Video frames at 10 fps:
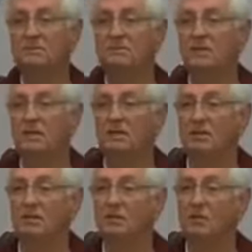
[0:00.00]
tell you a
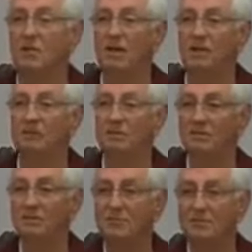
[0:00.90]
little more about
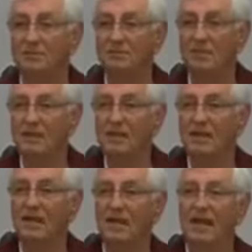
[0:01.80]
himself because
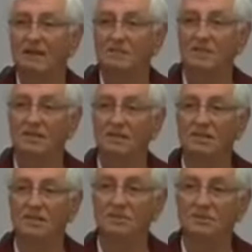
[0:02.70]
I start
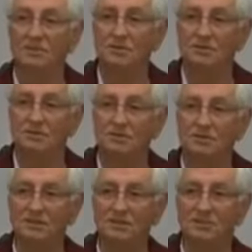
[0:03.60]
telling stories, and
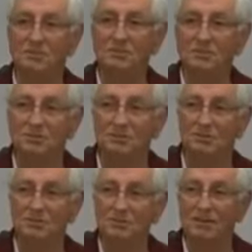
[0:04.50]
some of them are true and
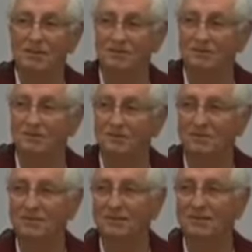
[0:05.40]
some of them are not so
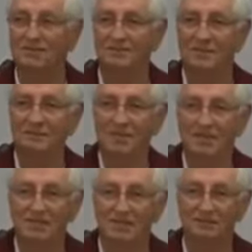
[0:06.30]
true, and then I start
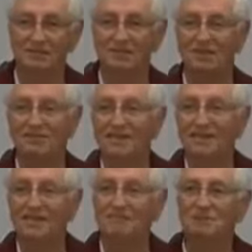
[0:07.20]
making up stuff.
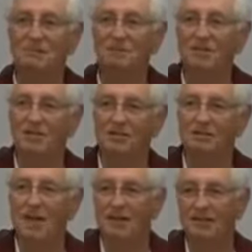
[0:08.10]
It's my political
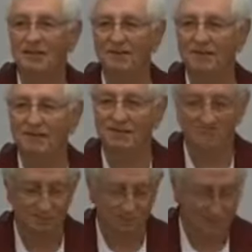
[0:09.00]
background that
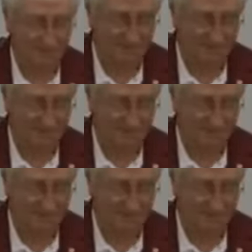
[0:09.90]
causes me to do